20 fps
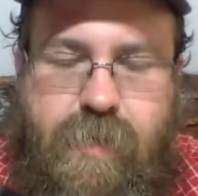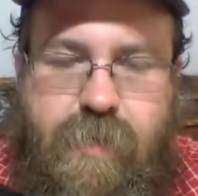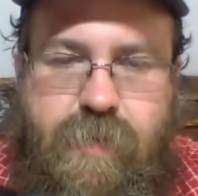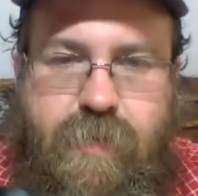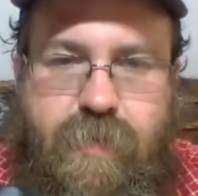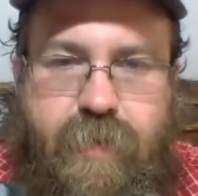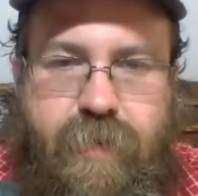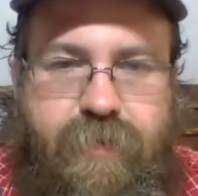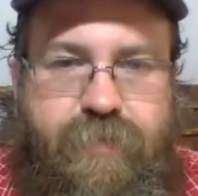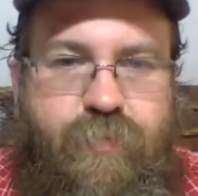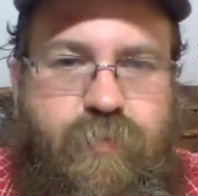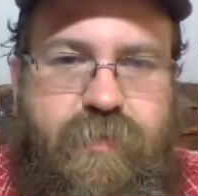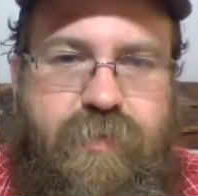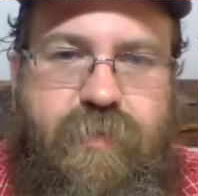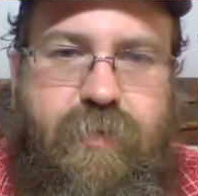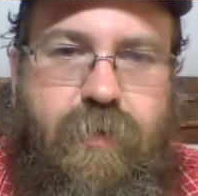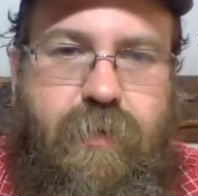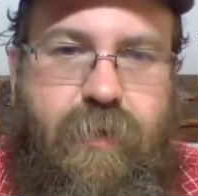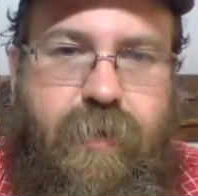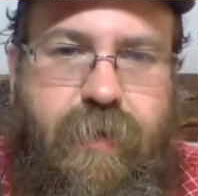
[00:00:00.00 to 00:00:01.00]
This was
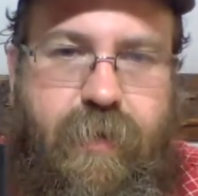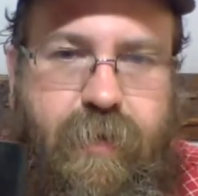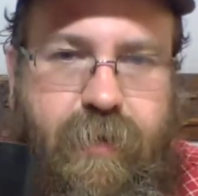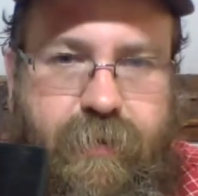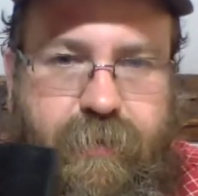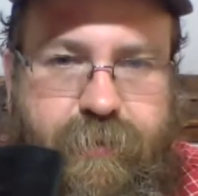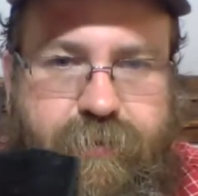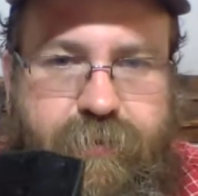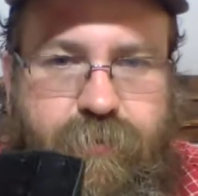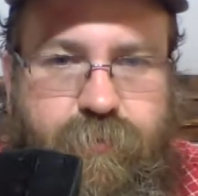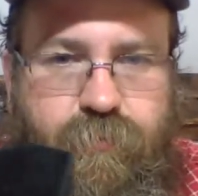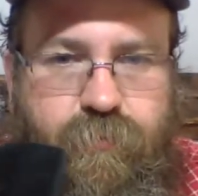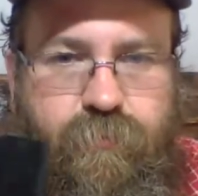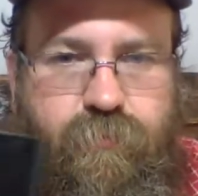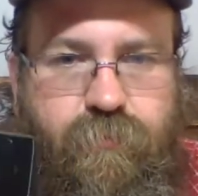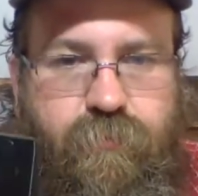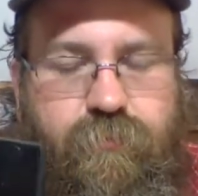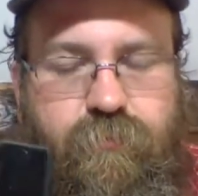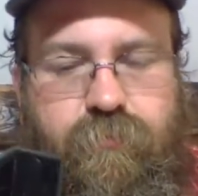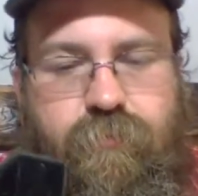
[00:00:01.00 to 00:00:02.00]
$30.
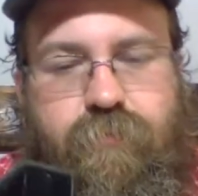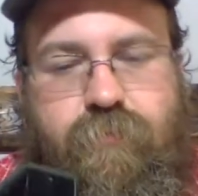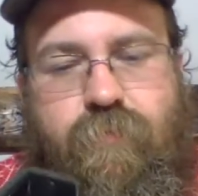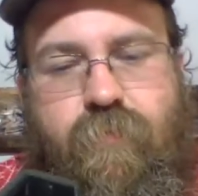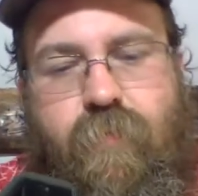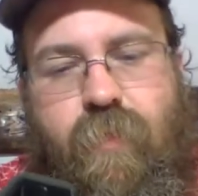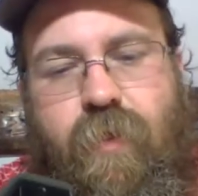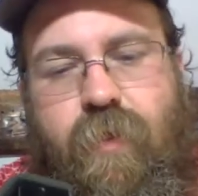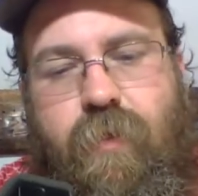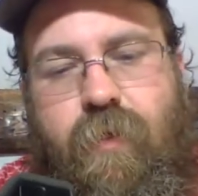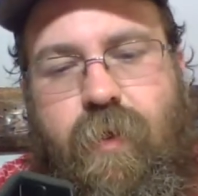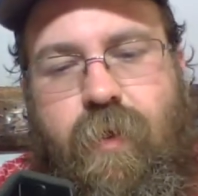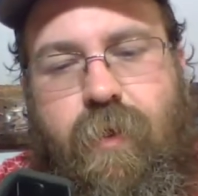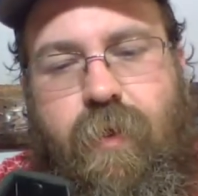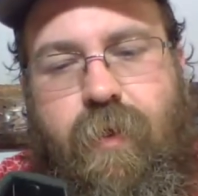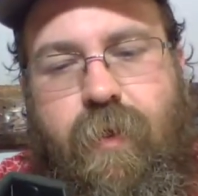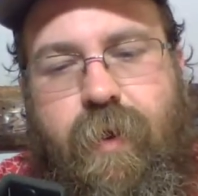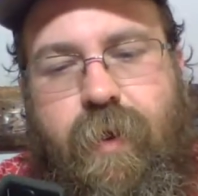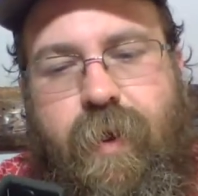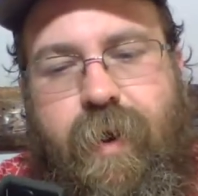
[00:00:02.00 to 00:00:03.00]

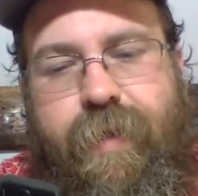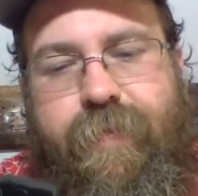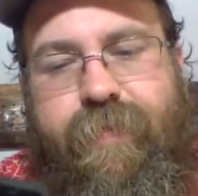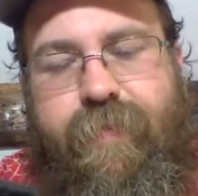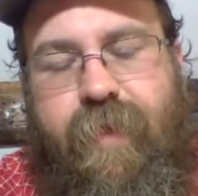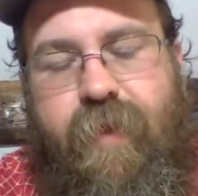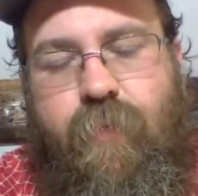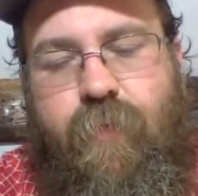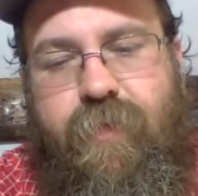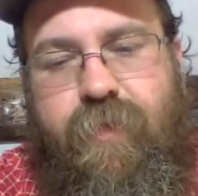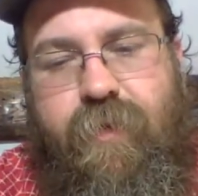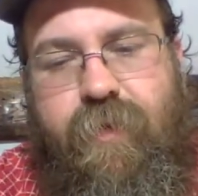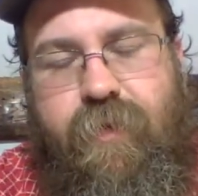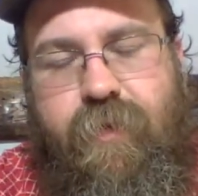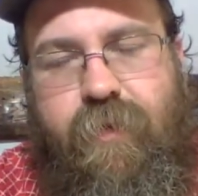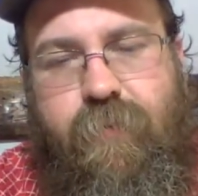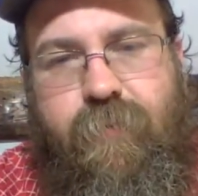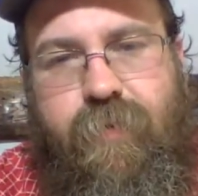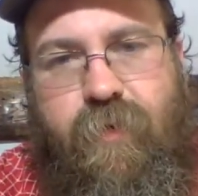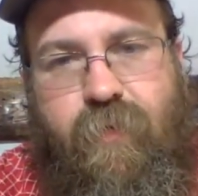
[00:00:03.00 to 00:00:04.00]
I think with a
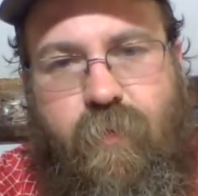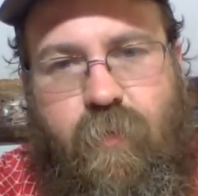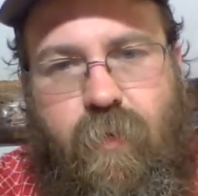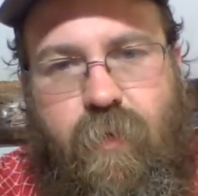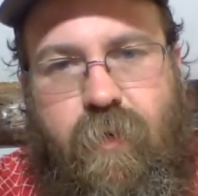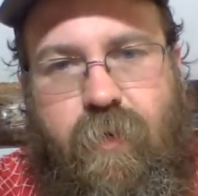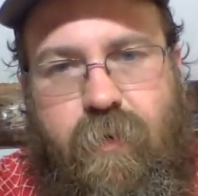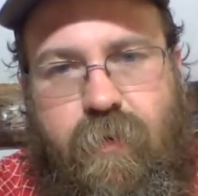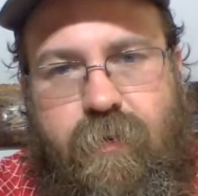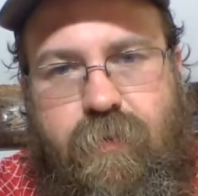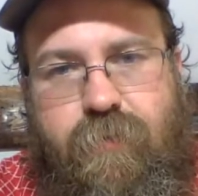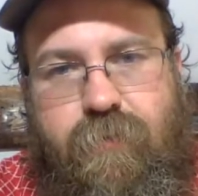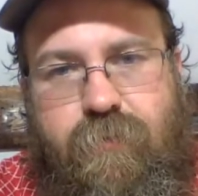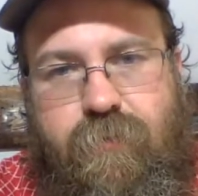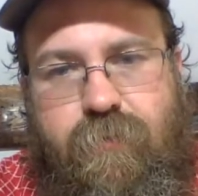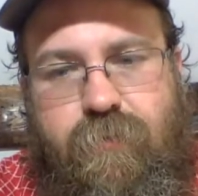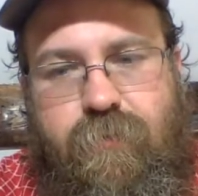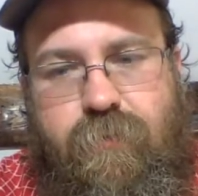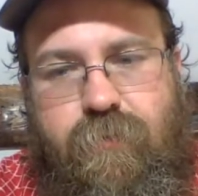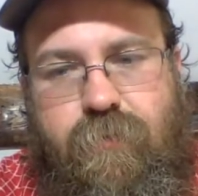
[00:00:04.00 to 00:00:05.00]
little bit of work,
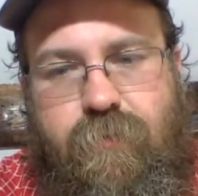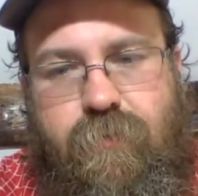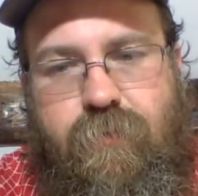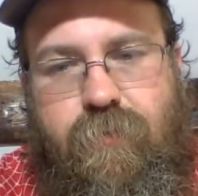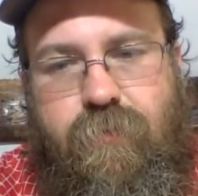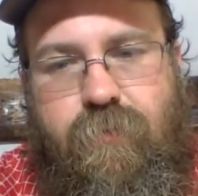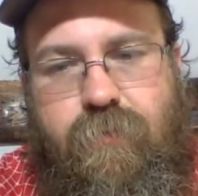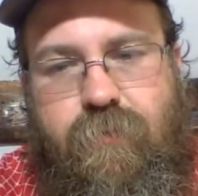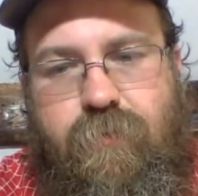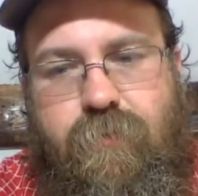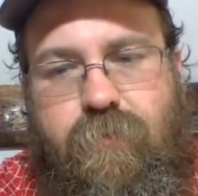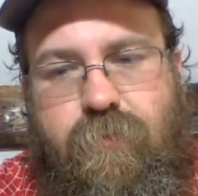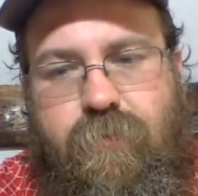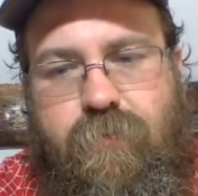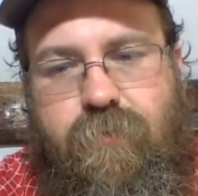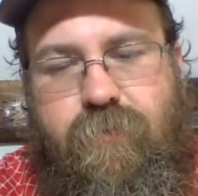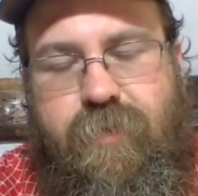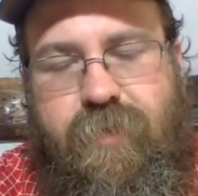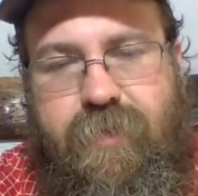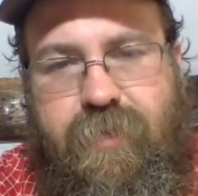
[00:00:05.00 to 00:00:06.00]

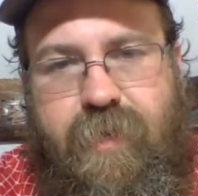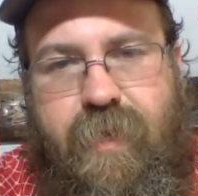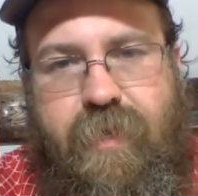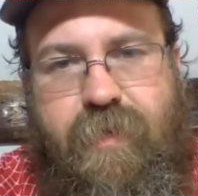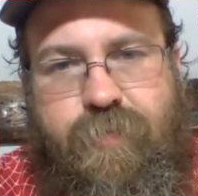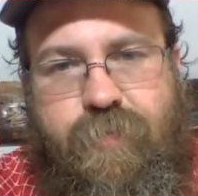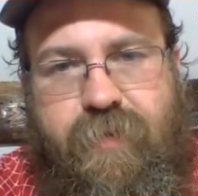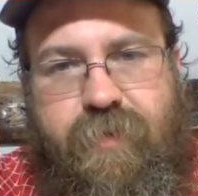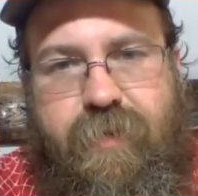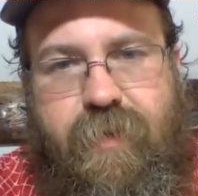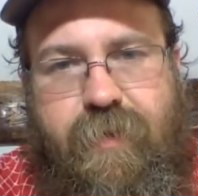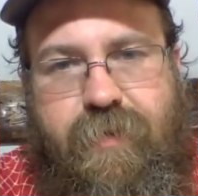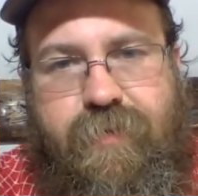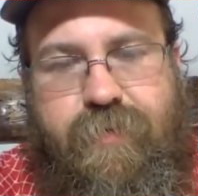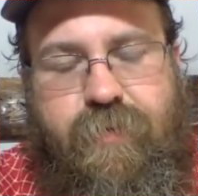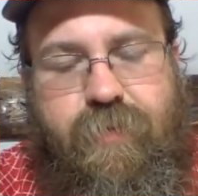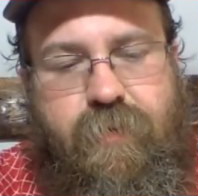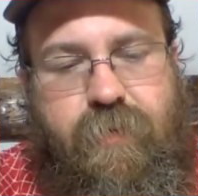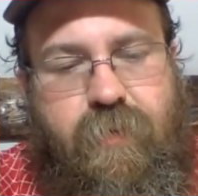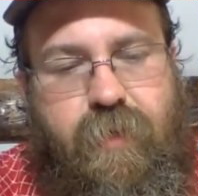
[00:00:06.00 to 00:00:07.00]
this has
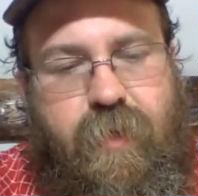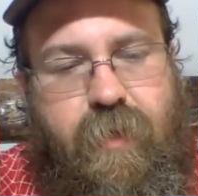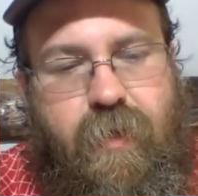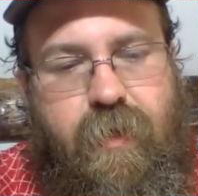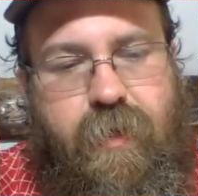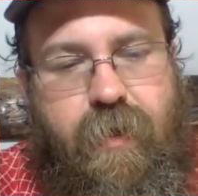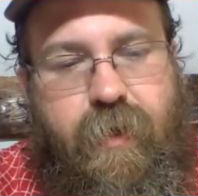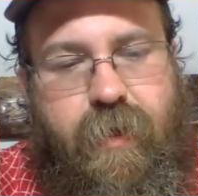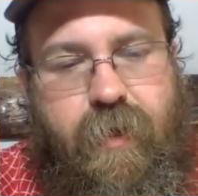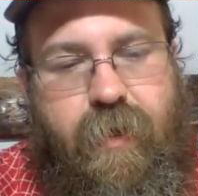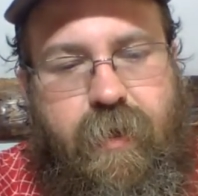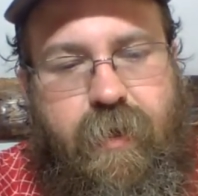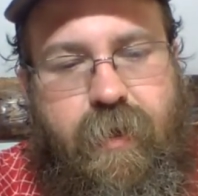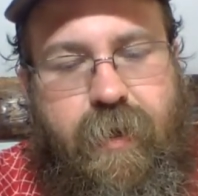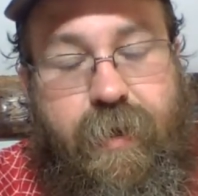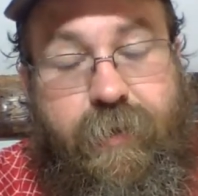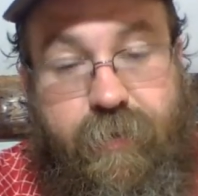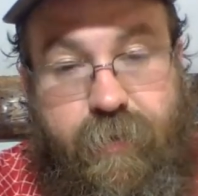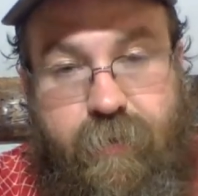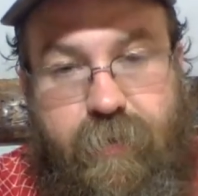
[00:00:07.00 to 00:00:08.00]
potential.
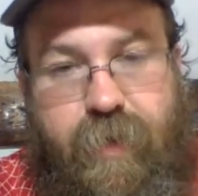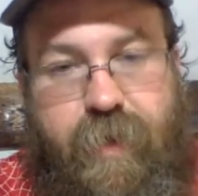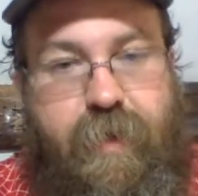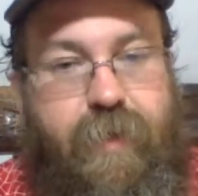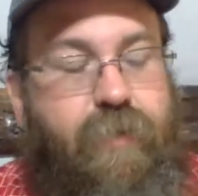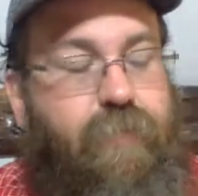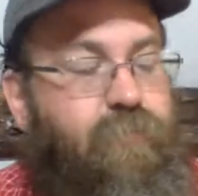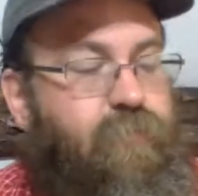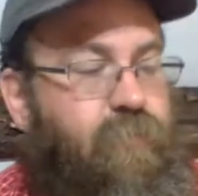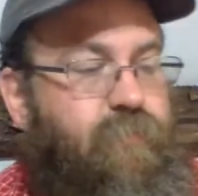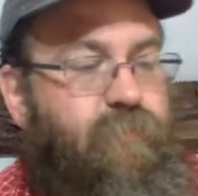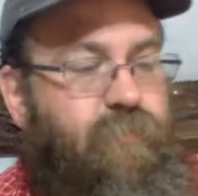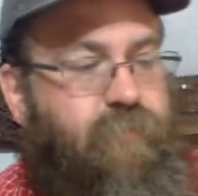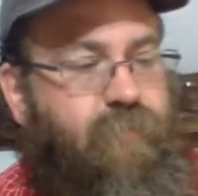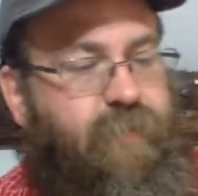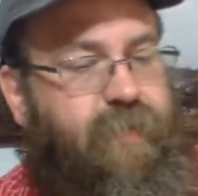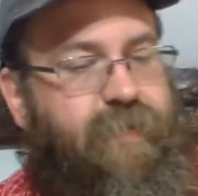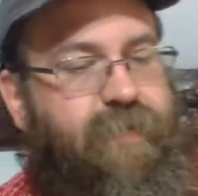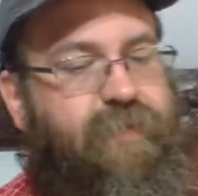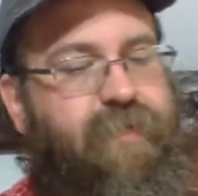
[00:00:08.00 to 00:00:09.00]
I do like it.
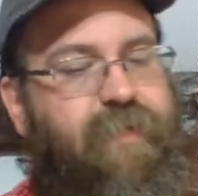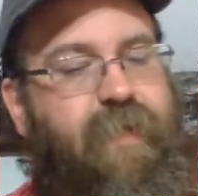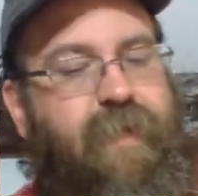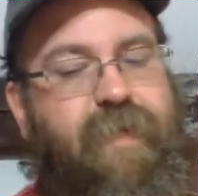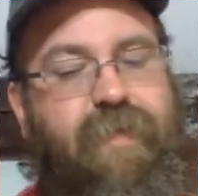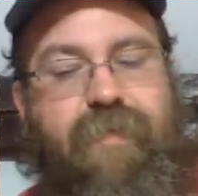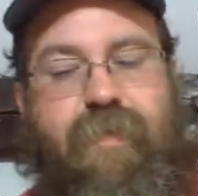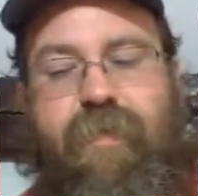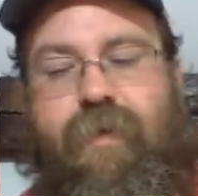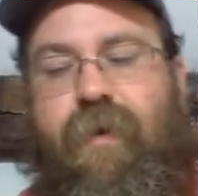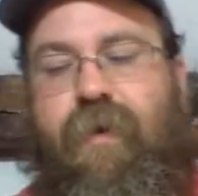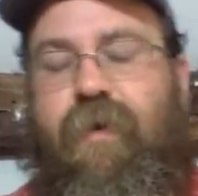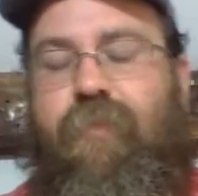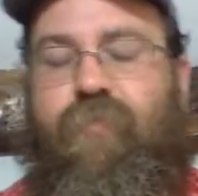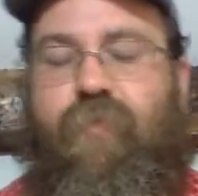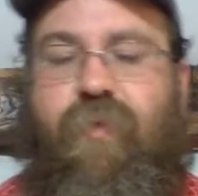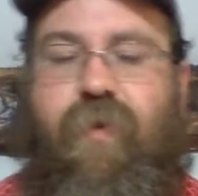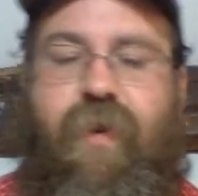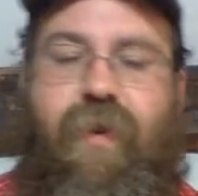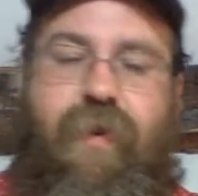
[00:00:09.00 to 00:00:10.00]
It's easy to
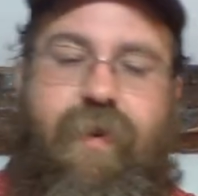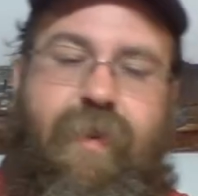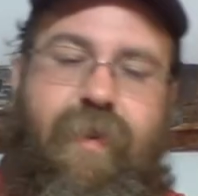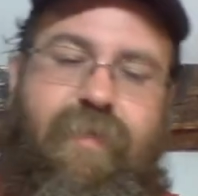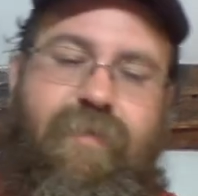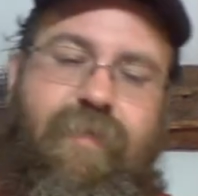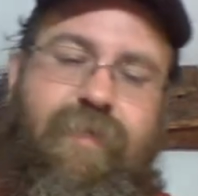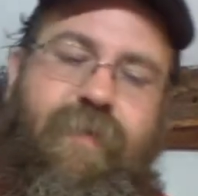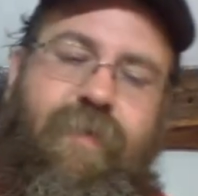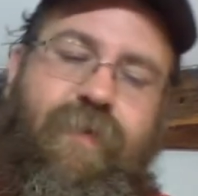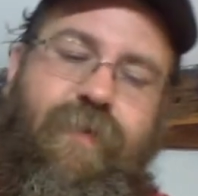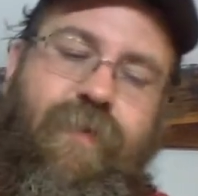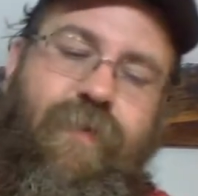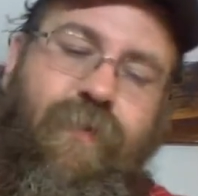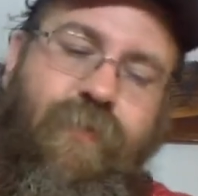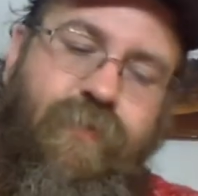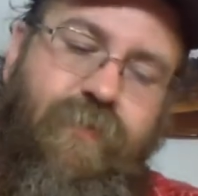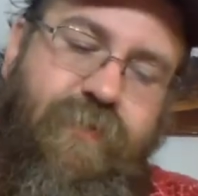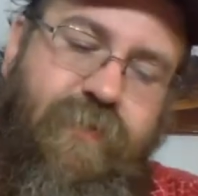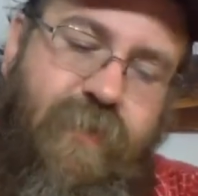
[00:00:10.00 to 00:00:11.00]
operate, easy to
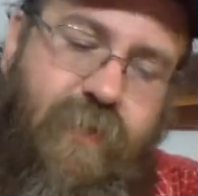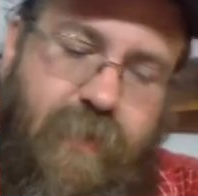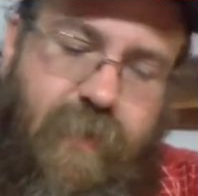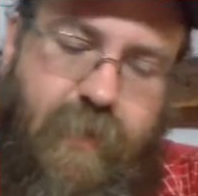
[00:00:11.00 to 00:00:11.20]
use,